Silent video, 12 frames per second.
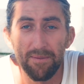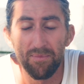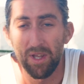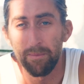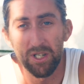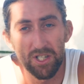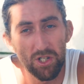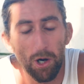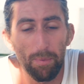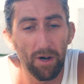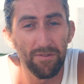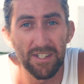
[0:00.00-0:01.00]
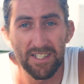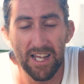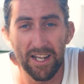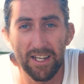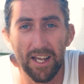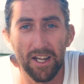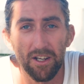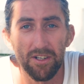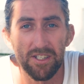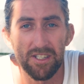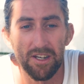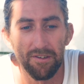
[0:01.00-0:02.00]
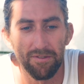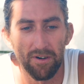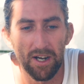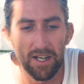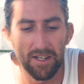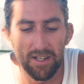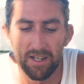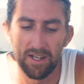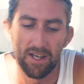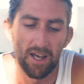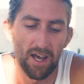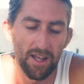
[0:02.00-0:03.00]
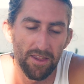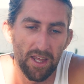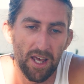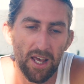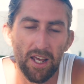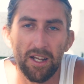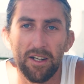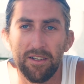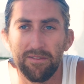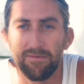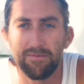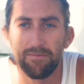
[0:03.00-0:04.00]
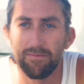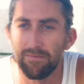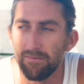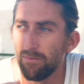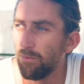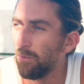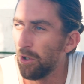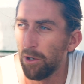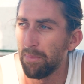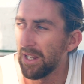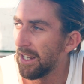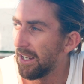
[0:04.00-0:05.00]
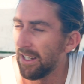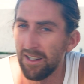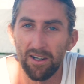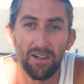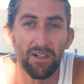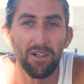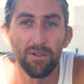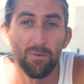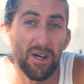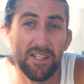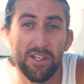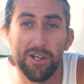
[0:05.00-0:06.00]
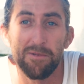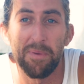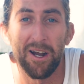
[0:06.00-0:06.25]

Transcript: I'm going to stop off in San Diego to see a friend, and then we'll be on West Coast